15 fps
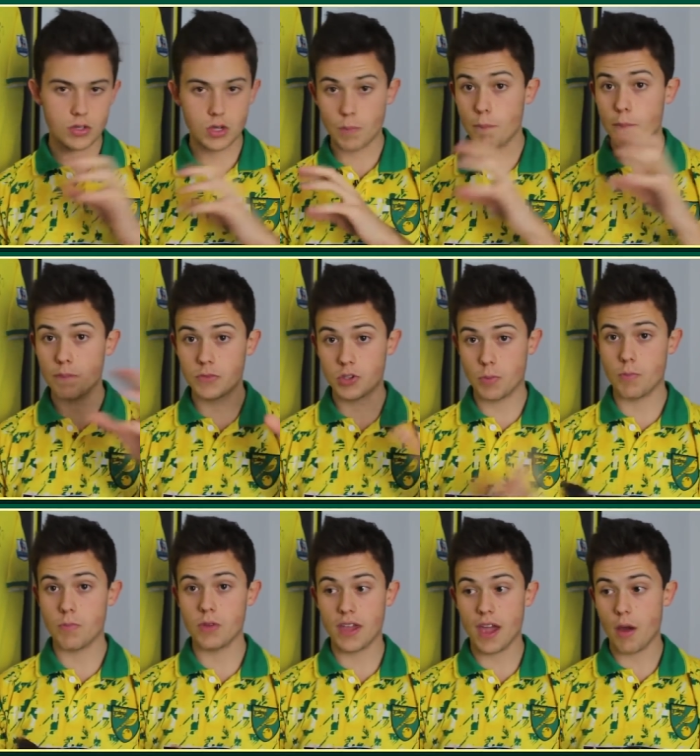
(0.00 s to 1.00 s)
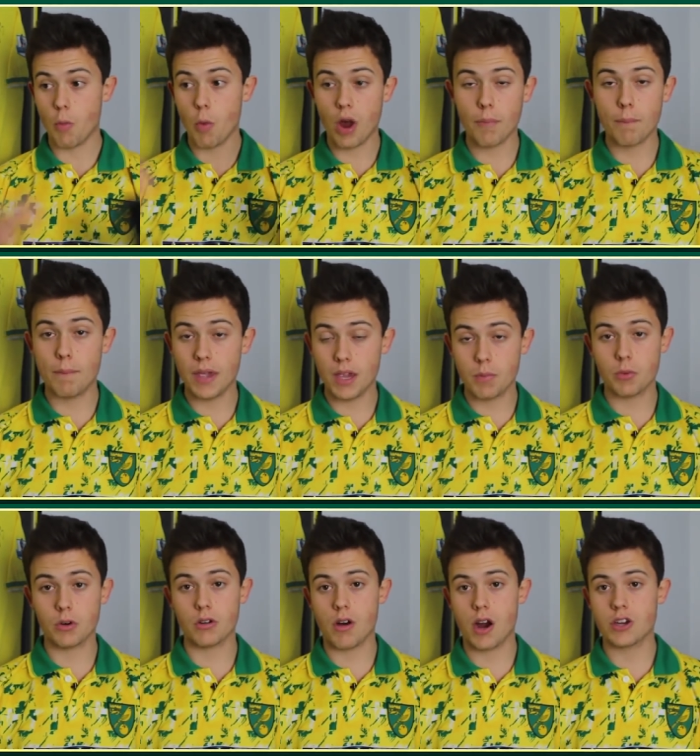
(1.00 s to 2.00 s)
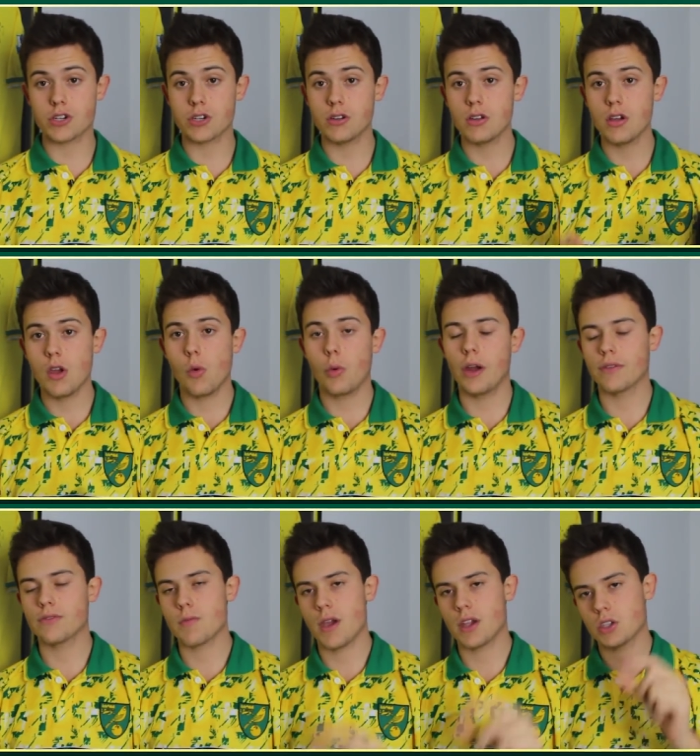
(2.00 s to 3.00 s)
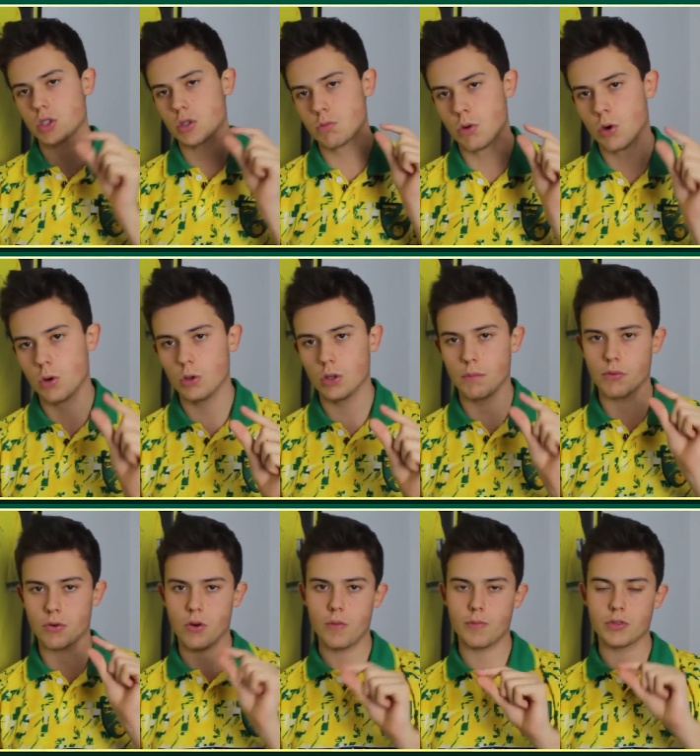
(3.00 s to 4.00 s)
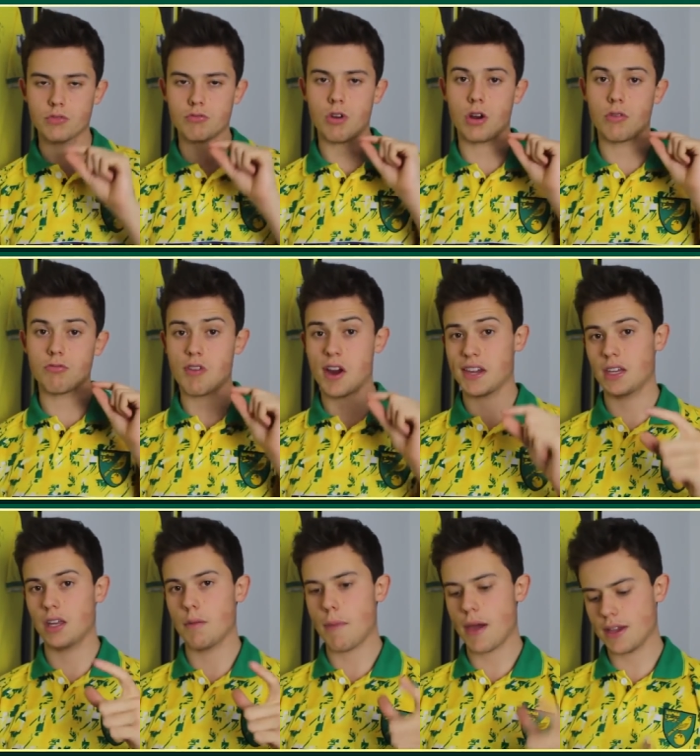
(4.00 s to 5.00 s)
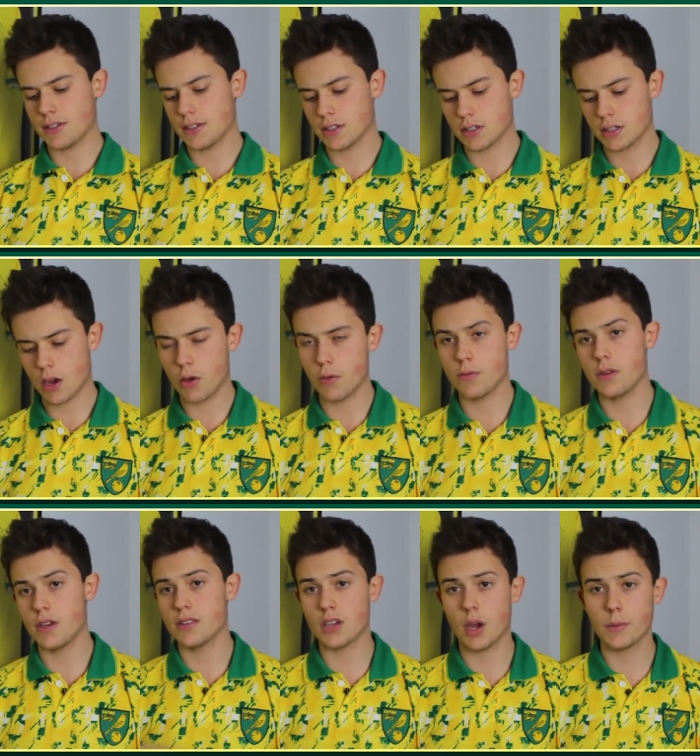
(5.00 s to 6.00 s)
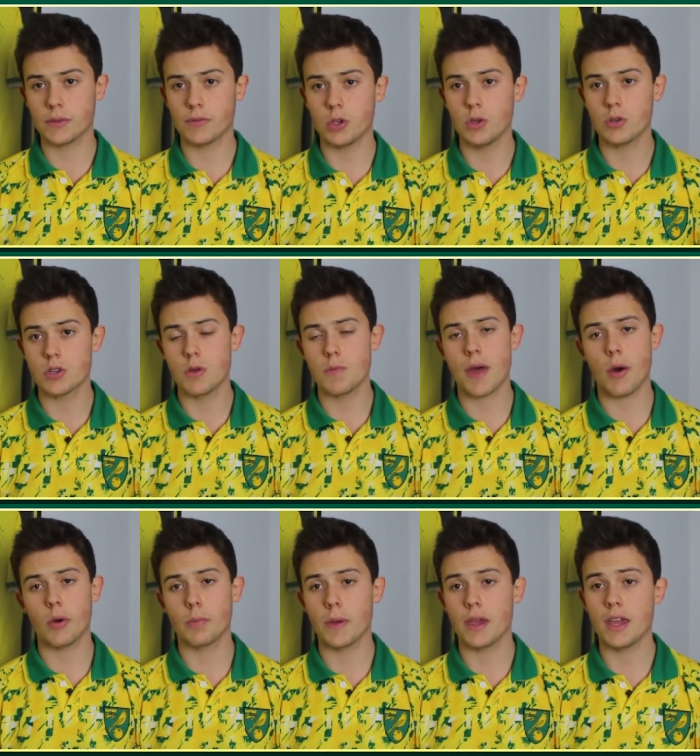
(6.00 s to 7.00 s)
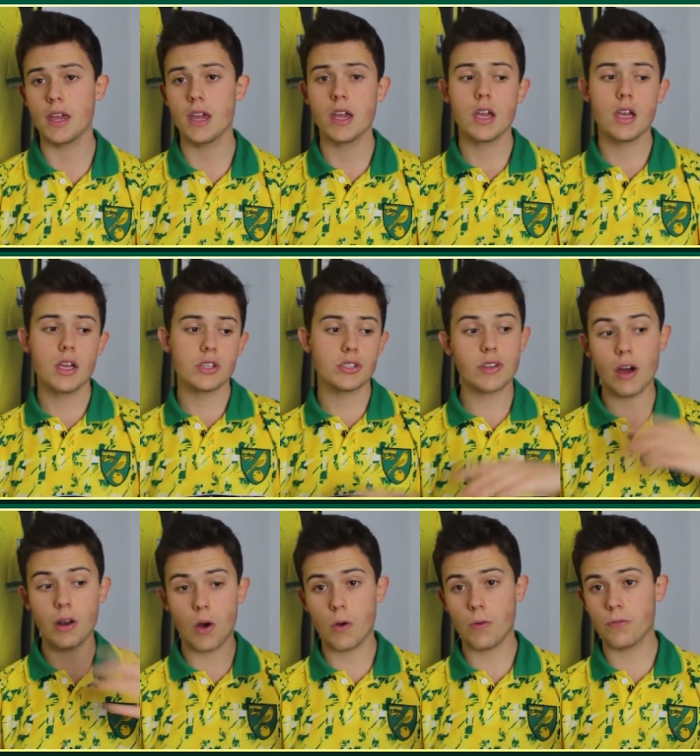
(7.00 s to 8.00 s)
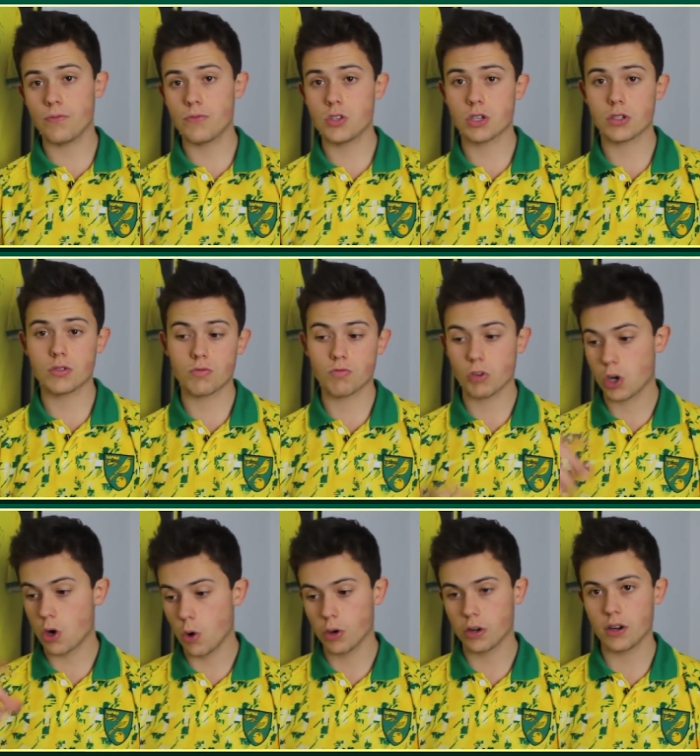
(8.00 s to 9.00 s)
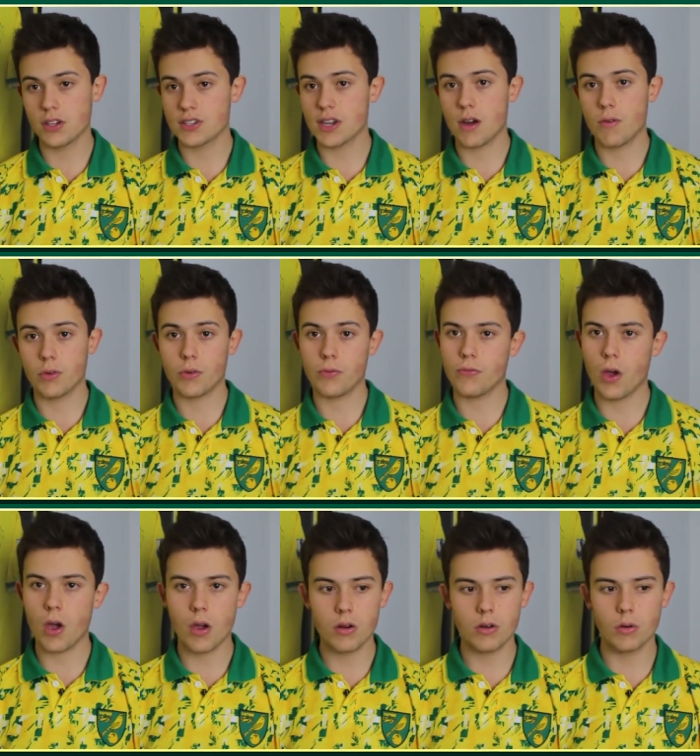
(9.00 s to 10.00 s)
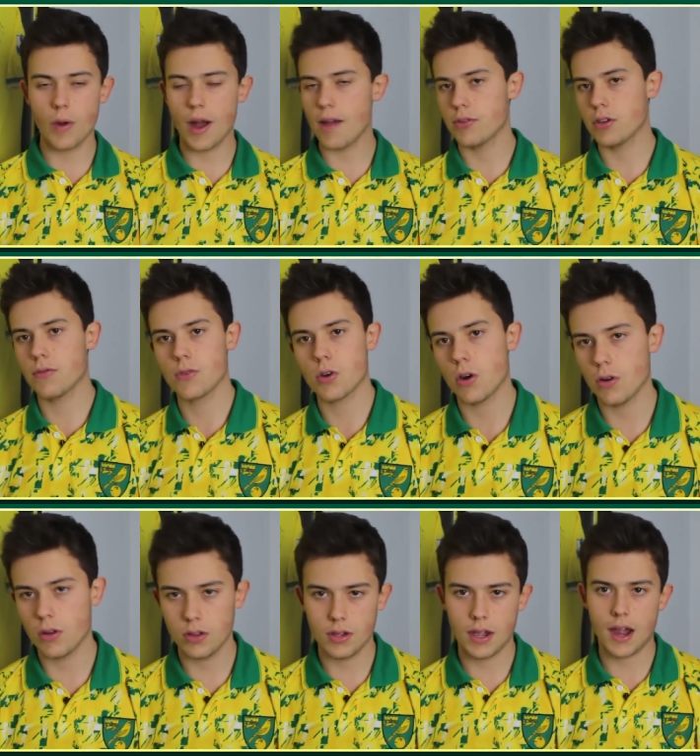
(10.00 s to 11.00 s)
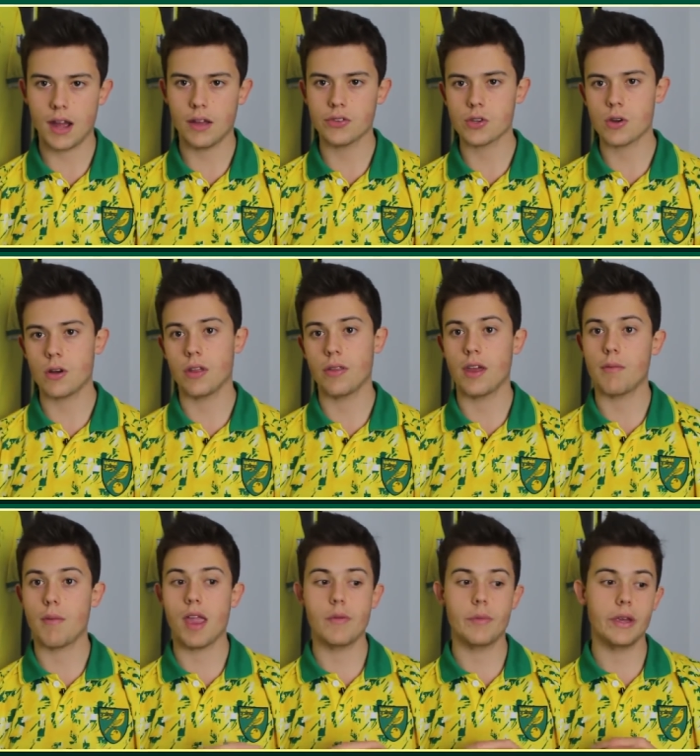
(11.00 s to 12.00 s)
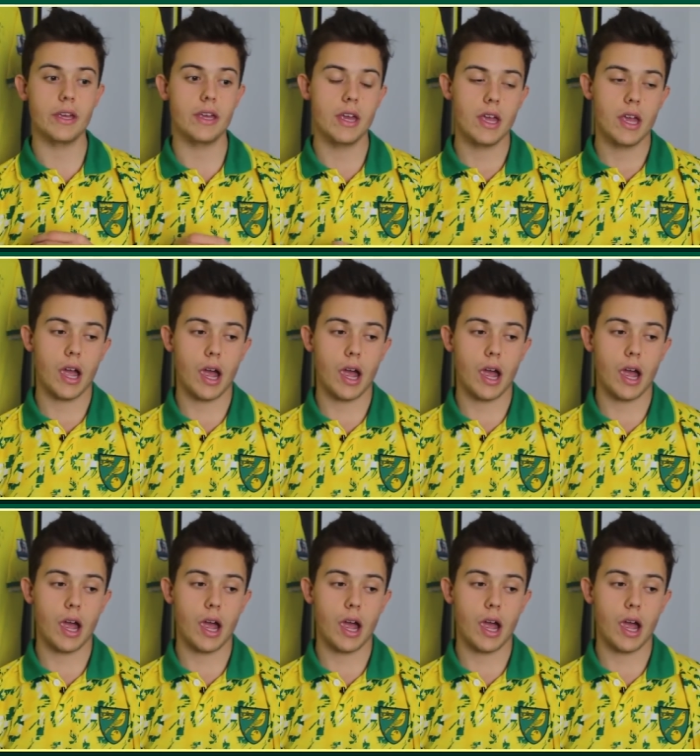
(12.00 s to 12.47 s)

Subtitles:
to get one big progression, we have to make small improvements on a regular basis. So in terms of YouTube, that would be starting off just recording yourself with a phone or whatever you've got your hands on, and then maybe